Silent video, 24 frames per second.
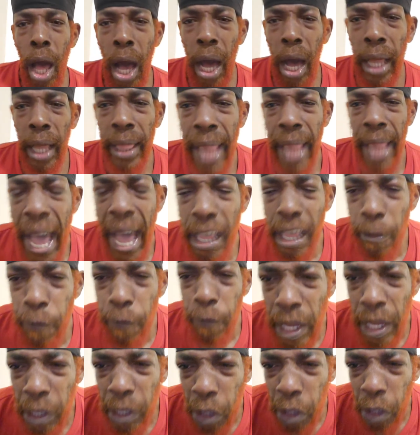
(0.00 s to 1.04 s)
A lot of
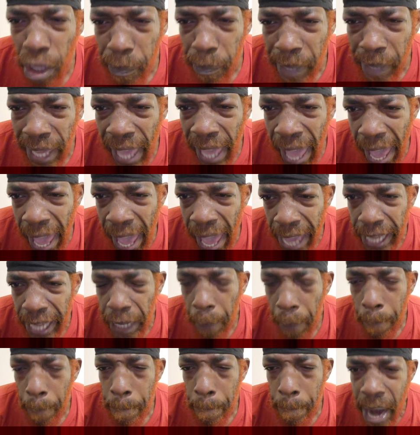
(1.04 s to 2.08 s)
us going to be
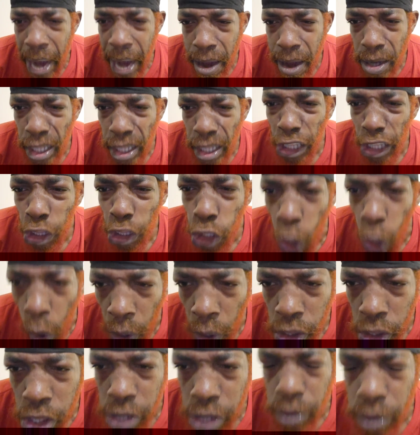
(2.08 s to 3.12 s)
hanged, burned, and
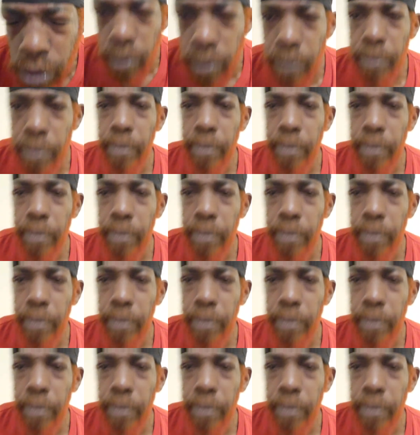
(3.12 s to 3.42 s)
tortured.